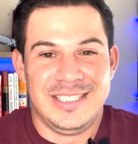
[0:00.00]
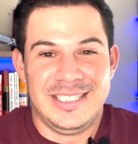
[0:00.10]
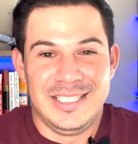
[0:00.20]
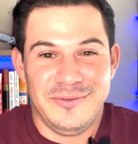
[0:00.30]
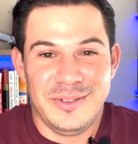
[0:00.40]

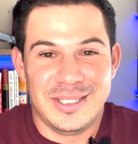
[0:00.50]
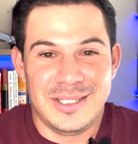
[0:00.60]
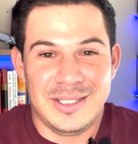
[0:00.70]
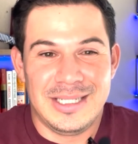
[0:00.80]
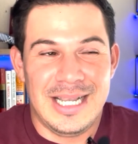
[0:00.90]
different
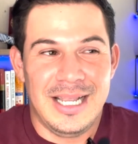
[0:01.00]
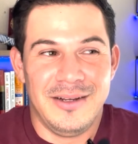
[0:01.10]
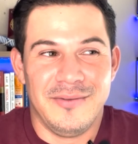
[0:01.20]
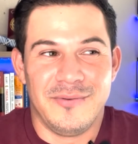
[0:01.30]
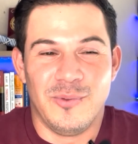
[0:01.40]
kind
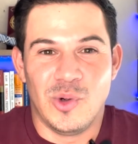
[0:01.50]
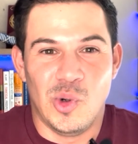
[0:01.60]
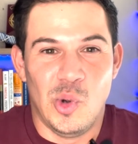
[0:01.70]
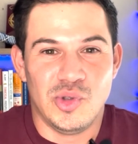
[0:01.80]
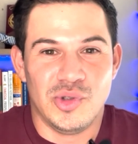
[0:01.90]
of
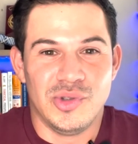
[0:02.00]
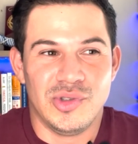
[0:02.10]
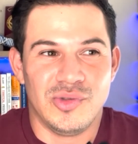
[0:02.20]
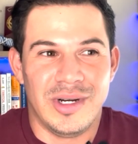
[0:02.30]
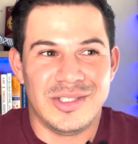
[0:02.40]

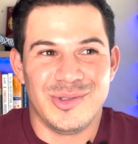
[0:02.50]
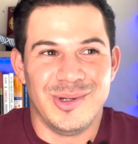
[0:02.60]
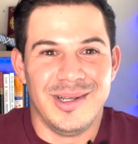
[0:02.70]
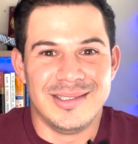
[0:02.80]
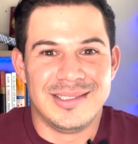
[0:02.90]
cultures,
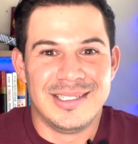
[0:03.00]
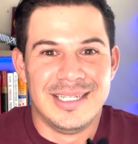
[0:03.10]
restaurants,